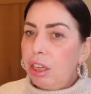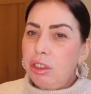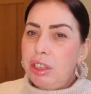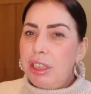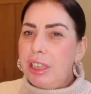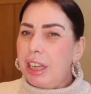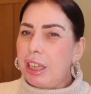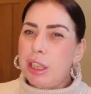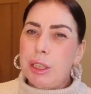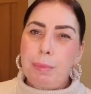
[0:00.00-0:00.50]
I
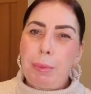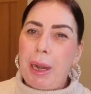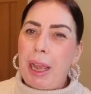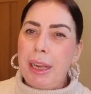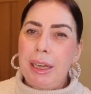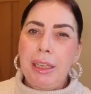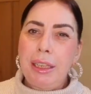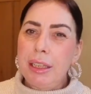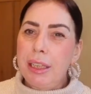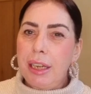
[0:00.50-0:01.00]
did
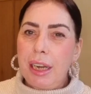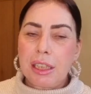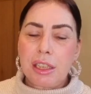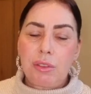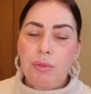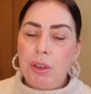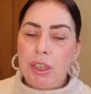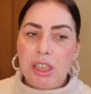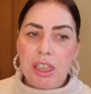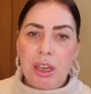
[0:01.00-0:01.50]
explain in the
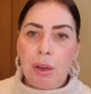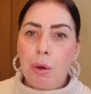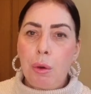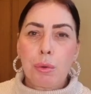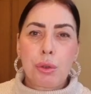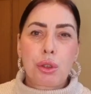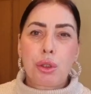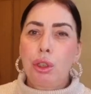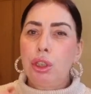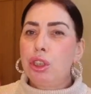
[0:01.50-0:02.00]
last video. I
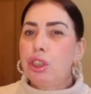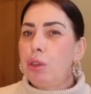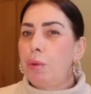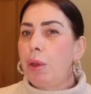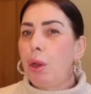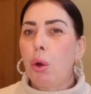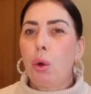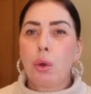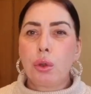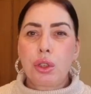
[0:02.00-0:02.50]
was going to do
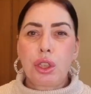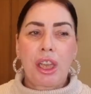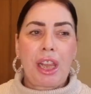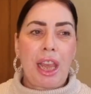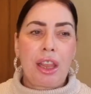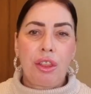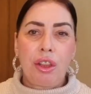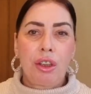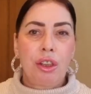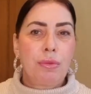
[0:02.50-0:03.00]
it all
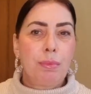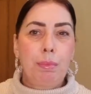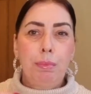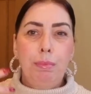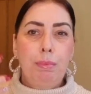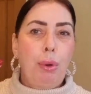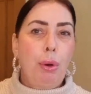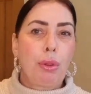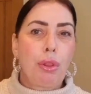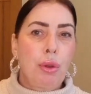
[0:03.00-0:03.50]
together and
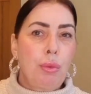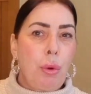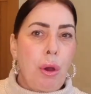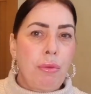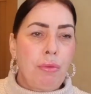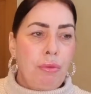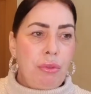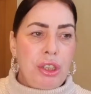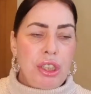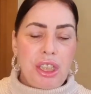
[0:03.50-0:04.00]
put the
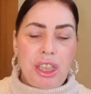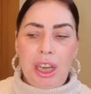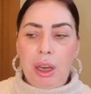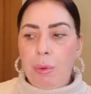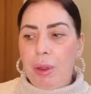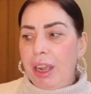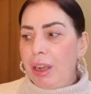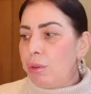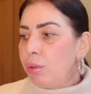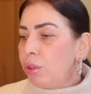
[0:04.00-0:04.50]
one
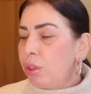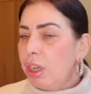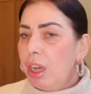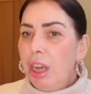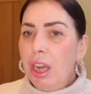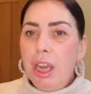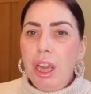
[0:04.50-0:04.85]
video out,